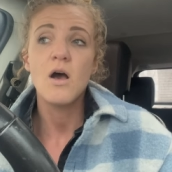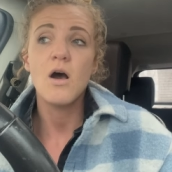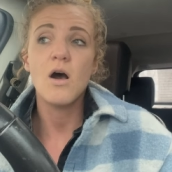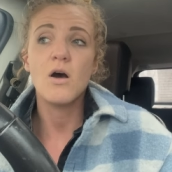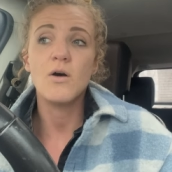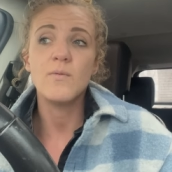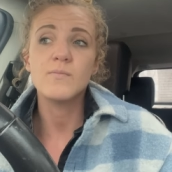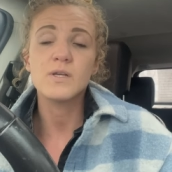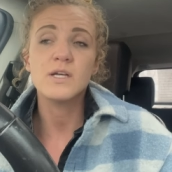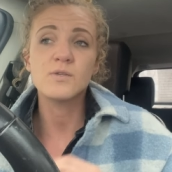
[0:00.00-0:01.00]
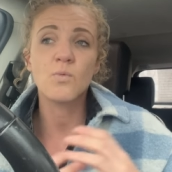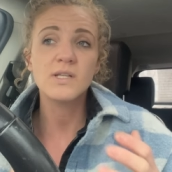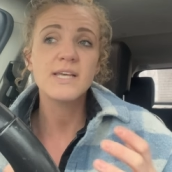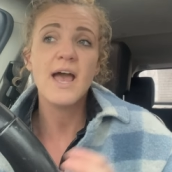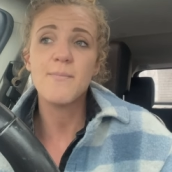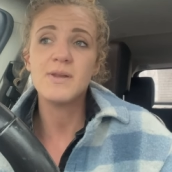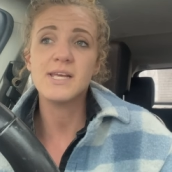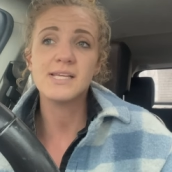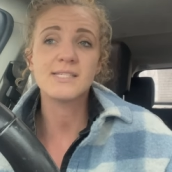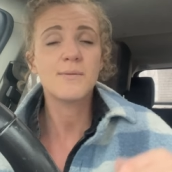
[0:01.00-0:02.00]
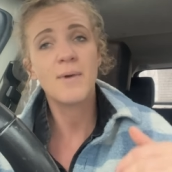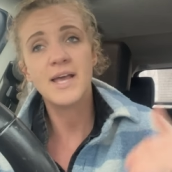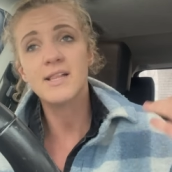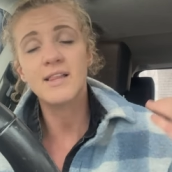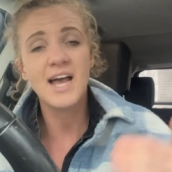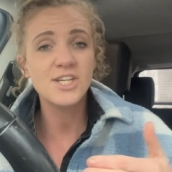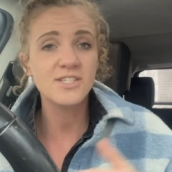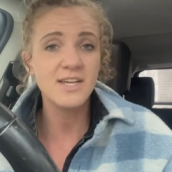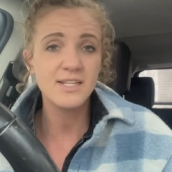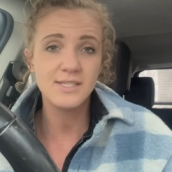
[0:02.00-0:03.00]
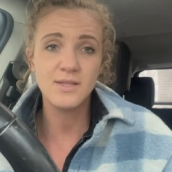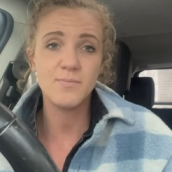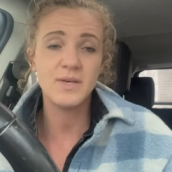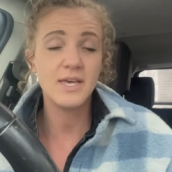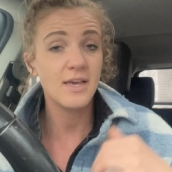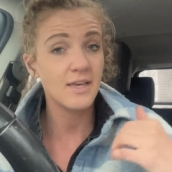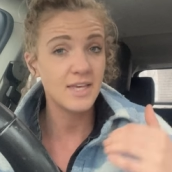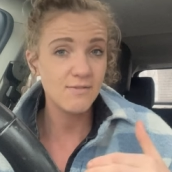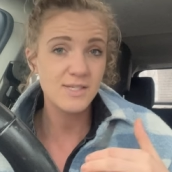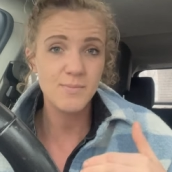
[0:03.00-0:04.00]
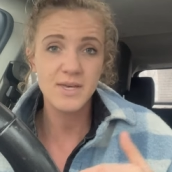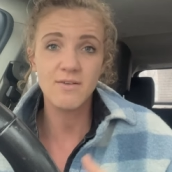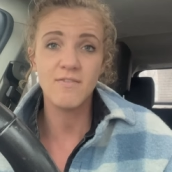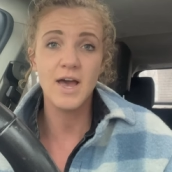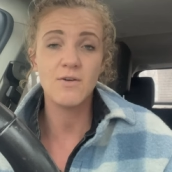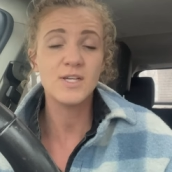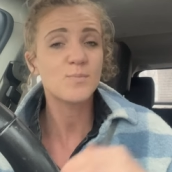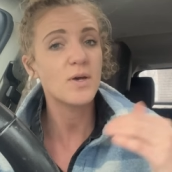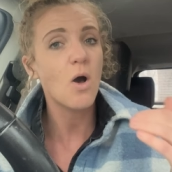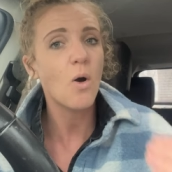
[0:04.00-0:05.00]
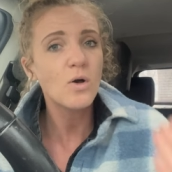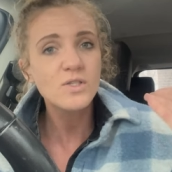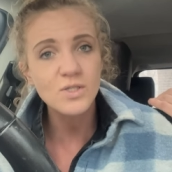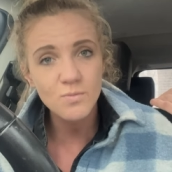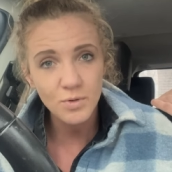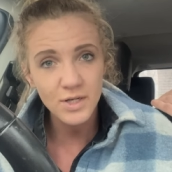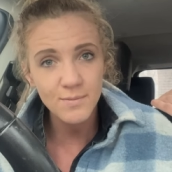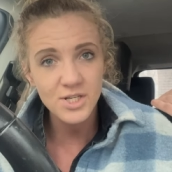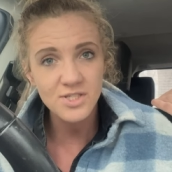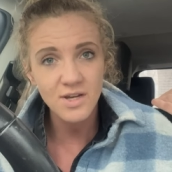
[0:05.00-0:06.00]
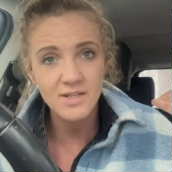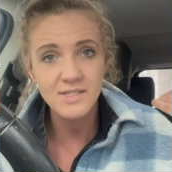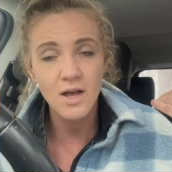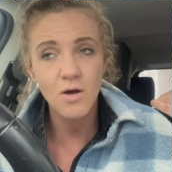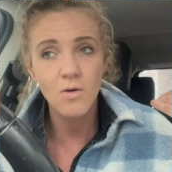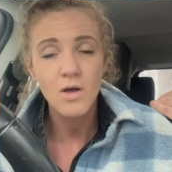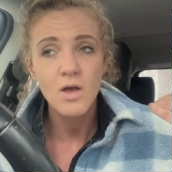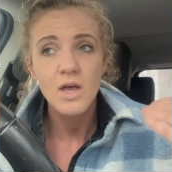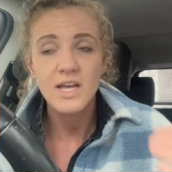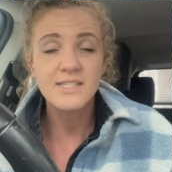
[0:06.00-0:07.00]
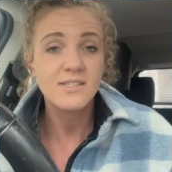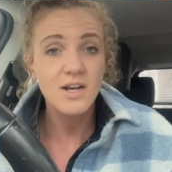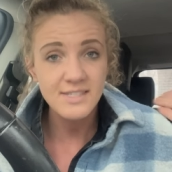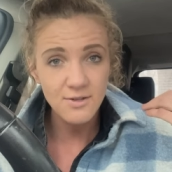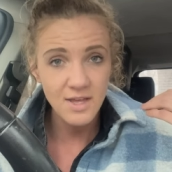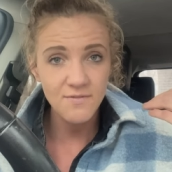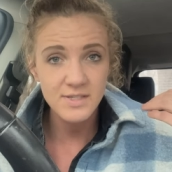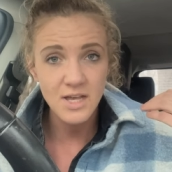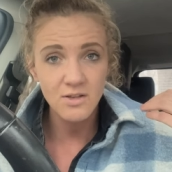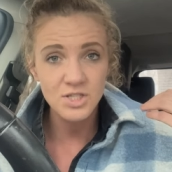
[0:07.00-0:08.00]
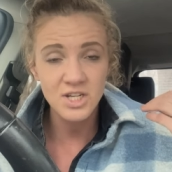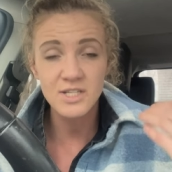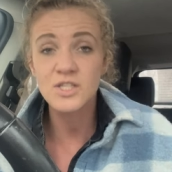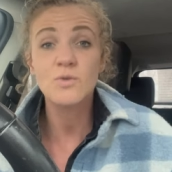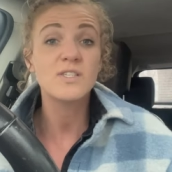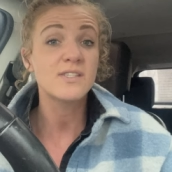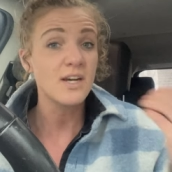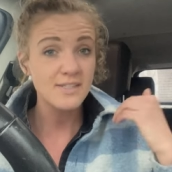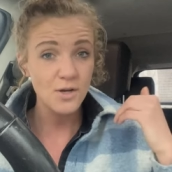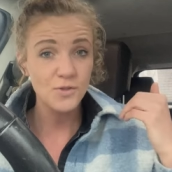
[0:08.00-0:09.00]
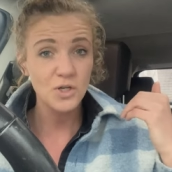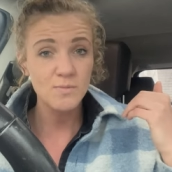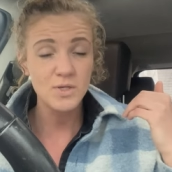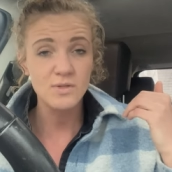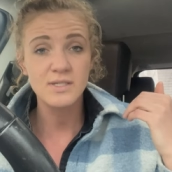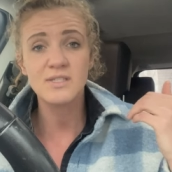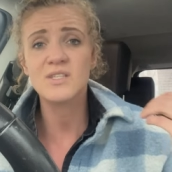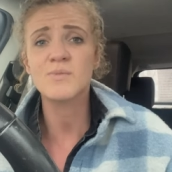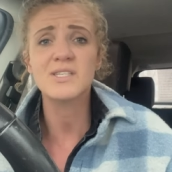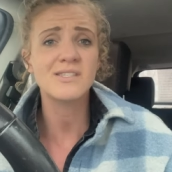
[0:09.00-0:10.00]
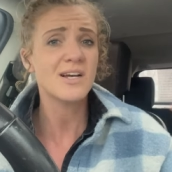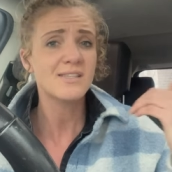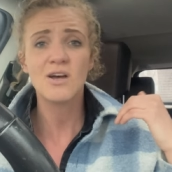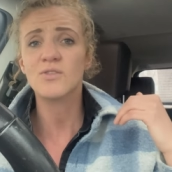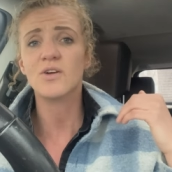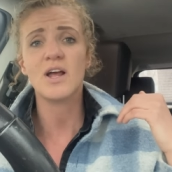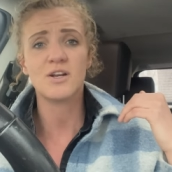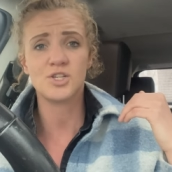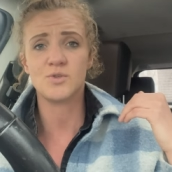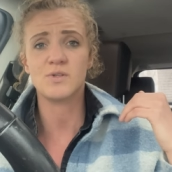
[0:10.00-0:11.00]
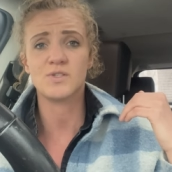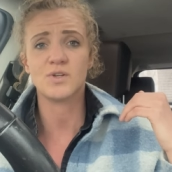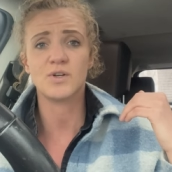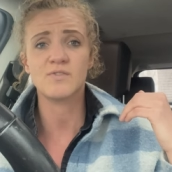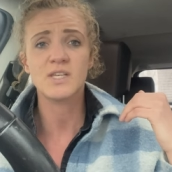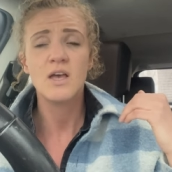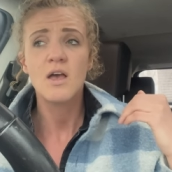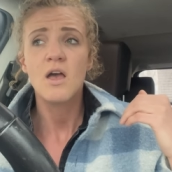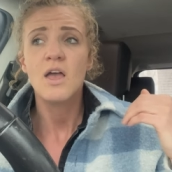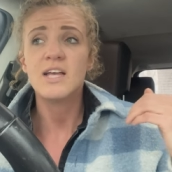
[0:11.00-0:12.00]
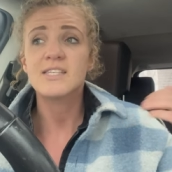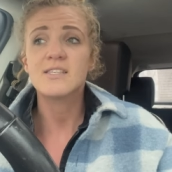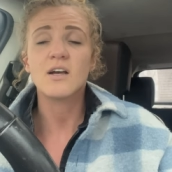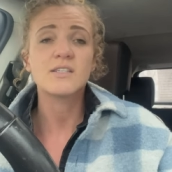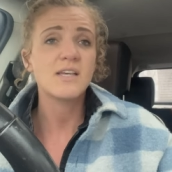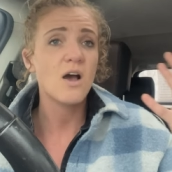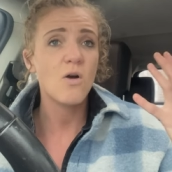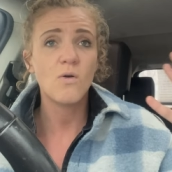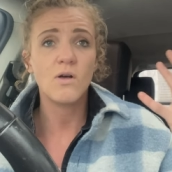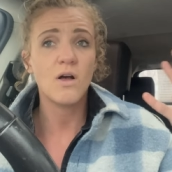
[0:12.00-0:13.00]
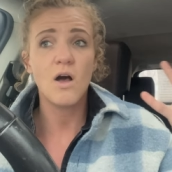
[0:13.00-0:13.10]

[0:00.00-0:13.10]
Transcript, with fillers: Um, because what's happening is the mite latches onto the bee, gives the bee a virus, but also pretty much sucks out, it sucks out that vitellogenin, so it sucks out their immune system, it sucks out their energy reserves, it sucks out